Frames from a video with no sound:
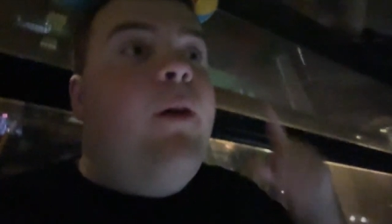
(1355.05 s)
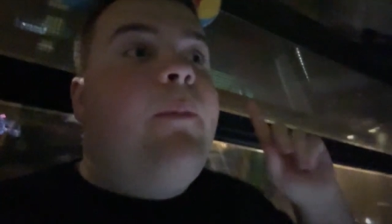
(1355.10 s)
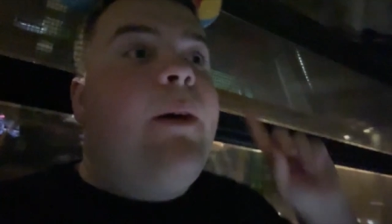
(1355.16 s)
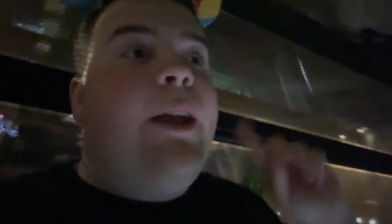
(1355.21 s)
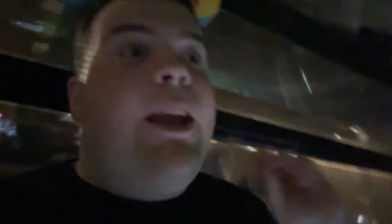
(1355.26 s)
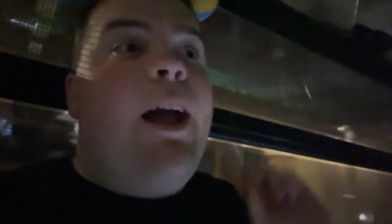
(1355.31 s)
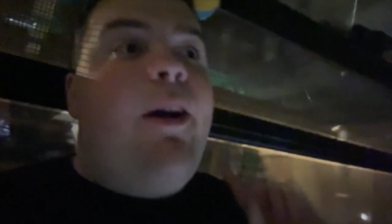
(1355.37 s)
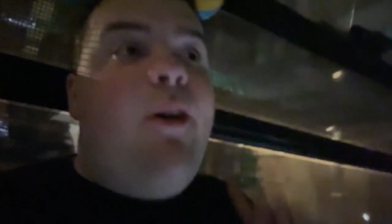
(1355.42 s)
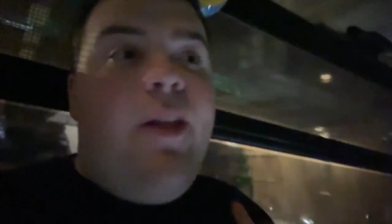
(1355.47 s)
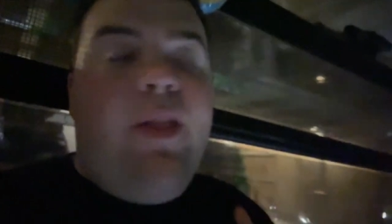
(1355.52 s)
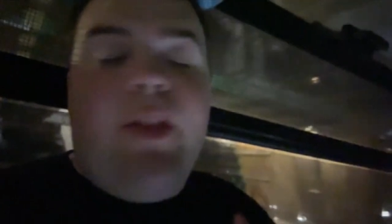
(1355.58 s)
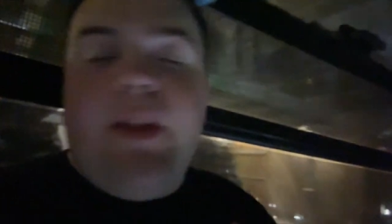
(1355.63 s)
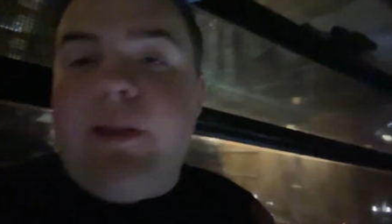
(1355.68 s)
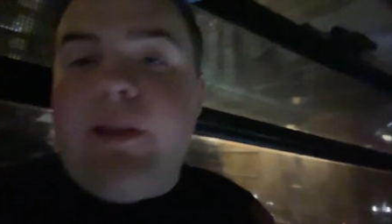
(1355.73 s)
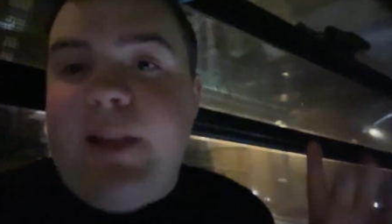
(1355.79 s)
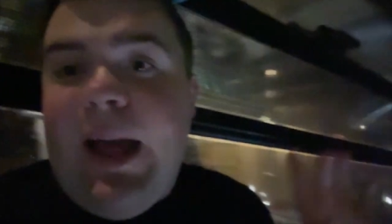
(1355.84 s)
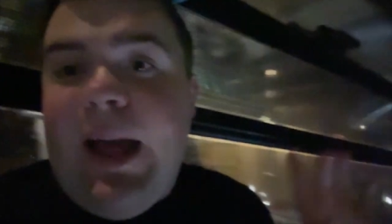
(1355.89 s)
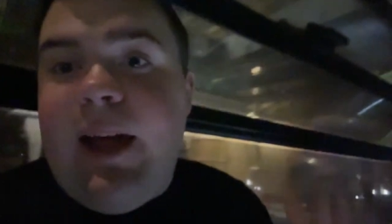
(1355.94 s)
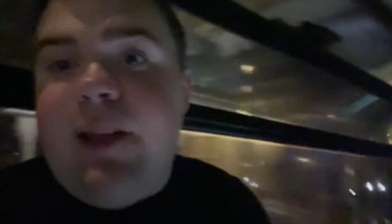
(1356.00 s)
But now on this
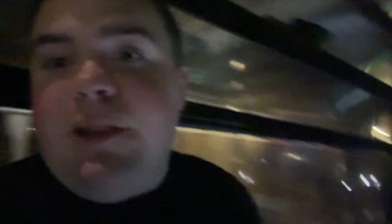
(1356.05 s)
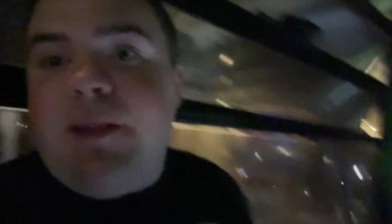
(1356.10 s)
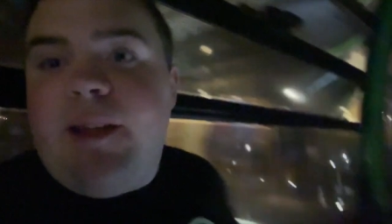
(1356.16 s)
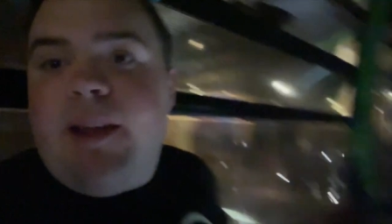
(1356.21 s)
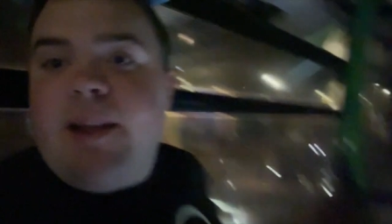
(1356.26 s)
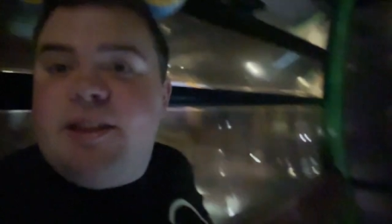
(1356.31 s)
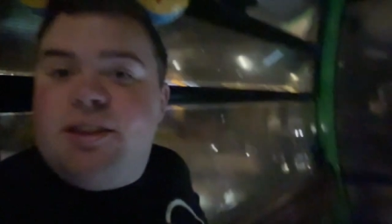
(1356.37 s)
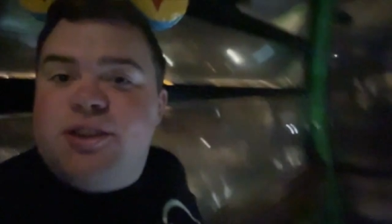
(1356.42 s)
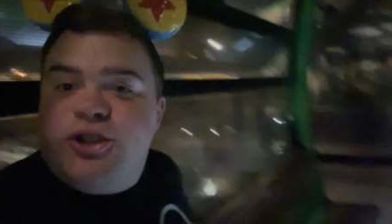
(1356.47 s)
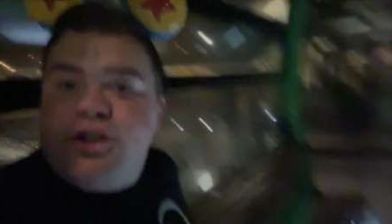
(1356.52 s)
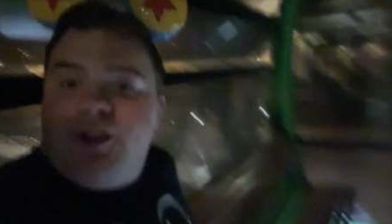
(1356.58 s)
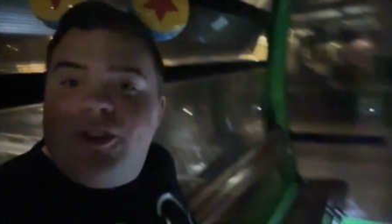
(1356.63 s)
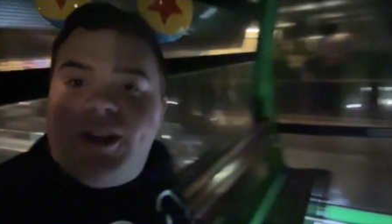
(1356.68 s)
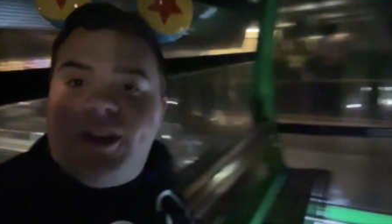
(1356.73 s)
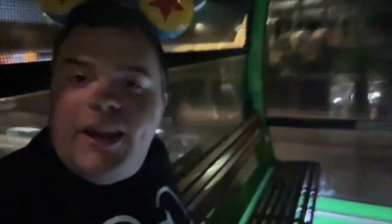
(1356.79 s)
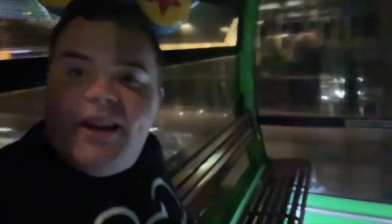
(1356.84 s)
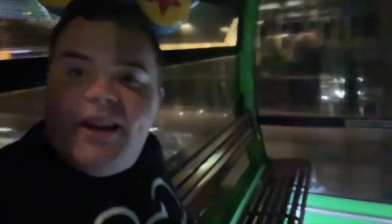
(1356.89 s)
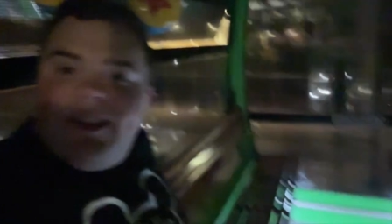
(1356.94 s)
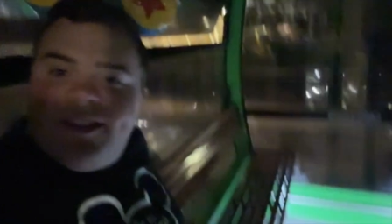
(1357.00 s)
last leg of the
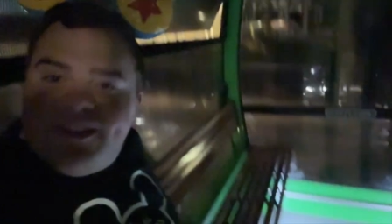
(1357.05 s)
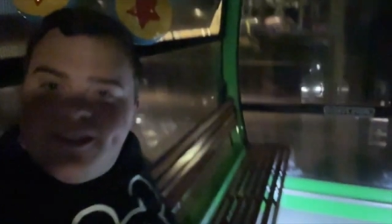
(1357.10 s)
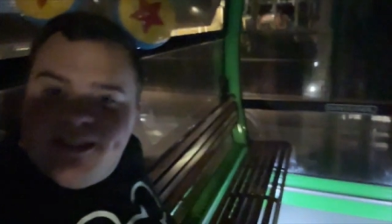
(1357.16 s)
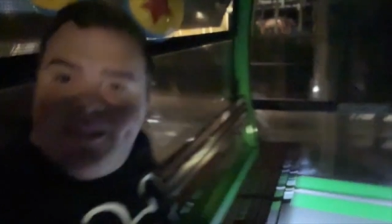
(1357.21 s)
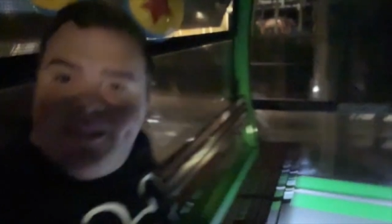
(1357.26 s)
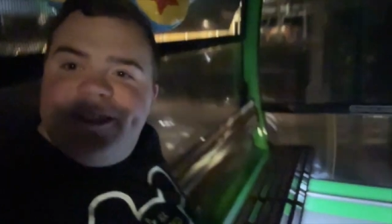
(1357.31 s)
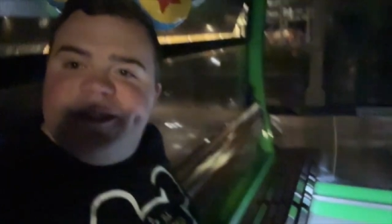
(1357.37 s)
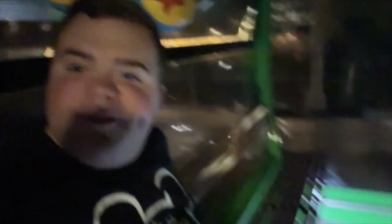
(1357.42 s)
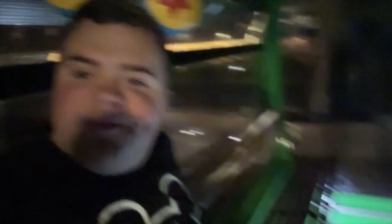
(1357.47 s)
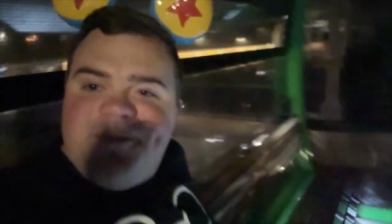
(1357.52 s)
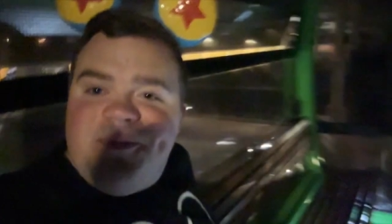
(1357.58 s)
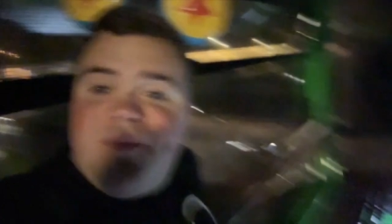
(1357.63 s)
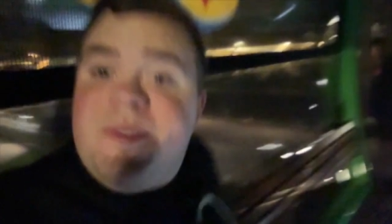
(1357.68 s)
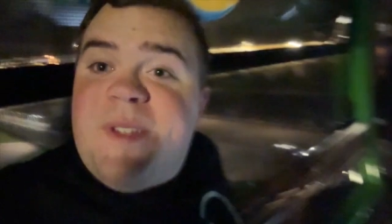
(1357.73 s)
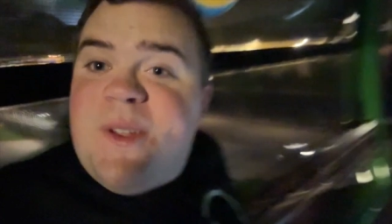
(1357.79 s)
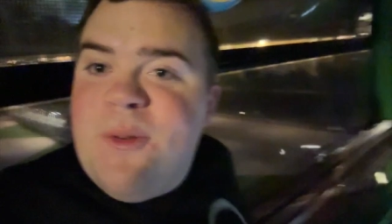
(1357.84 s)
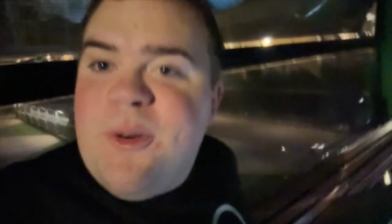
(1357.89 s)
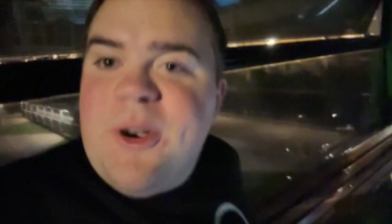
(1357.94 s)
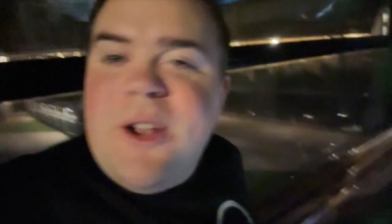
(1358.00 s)
journey,
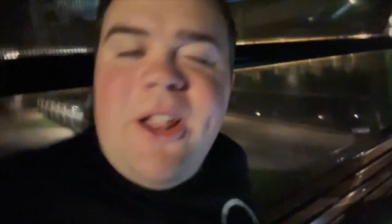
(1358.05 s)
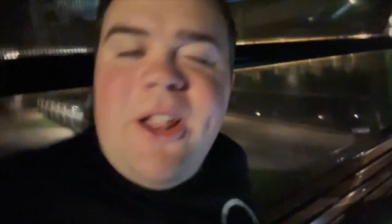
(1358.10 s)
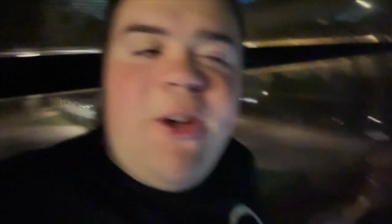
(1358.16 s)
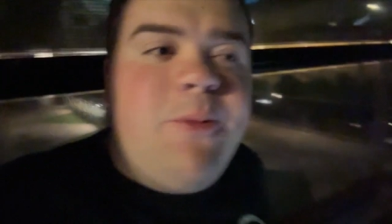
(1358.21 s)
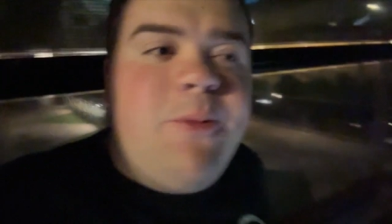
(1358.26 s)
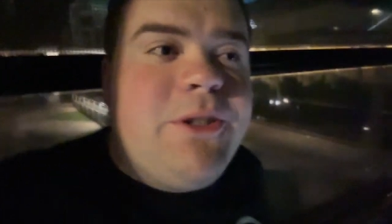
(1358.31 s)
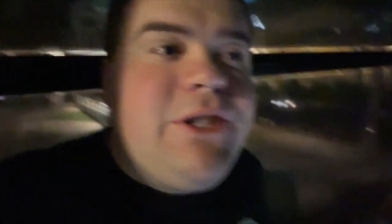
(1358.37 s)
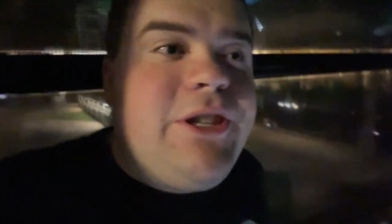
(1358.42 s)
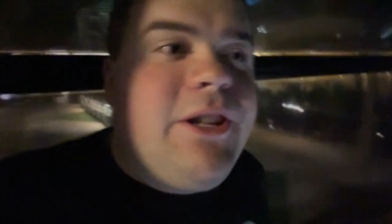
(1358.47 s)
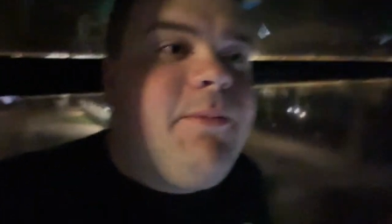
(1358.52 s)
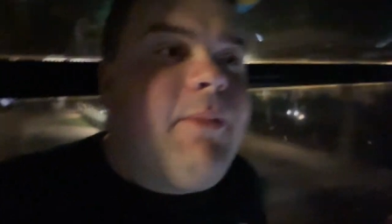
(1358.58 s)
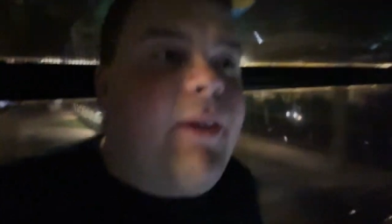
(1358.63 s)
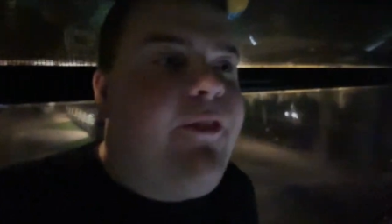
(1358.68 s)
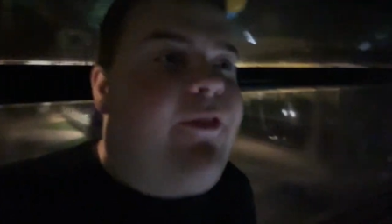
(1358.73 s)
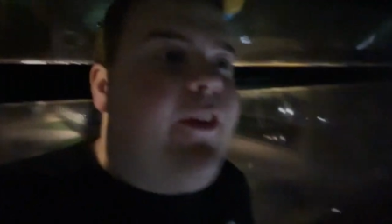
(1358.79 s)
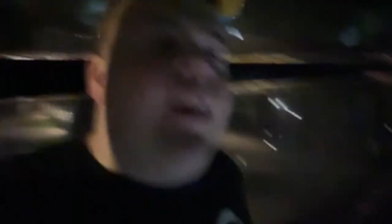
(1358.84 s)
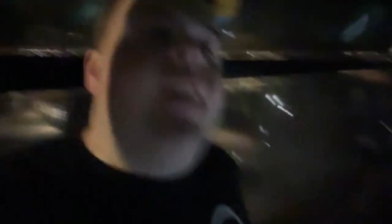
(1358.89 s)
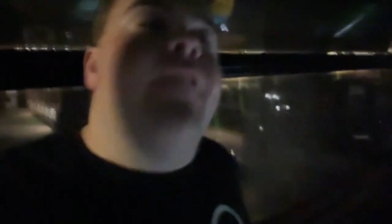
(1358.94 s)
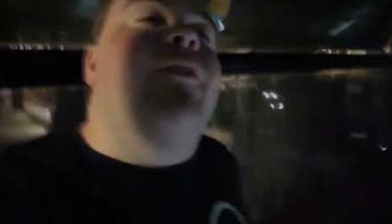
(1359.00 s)
we're alone, which is my
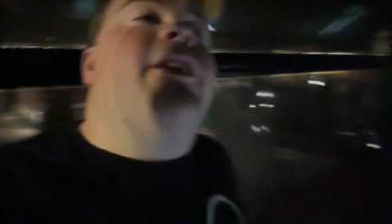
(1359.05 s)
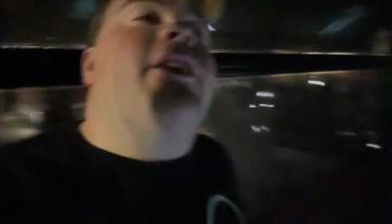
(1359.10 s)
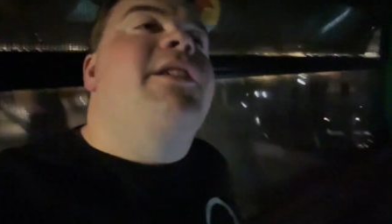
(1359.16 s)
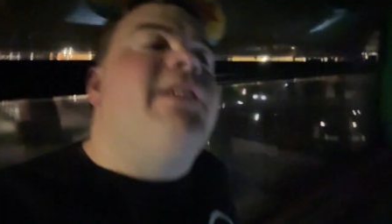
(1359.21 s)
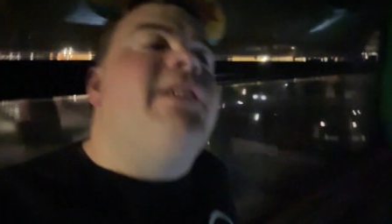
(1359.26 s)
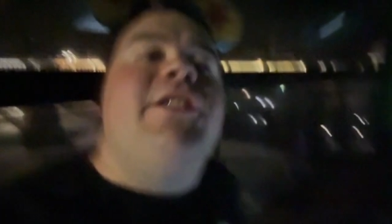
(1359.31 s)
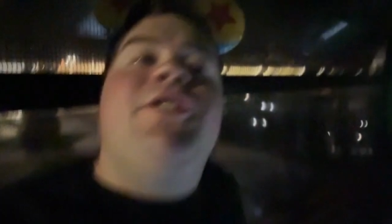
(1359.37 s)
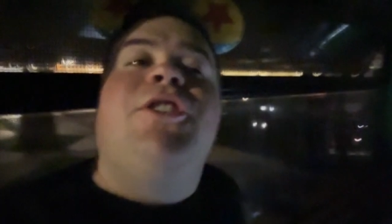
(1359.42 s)
fave, because then you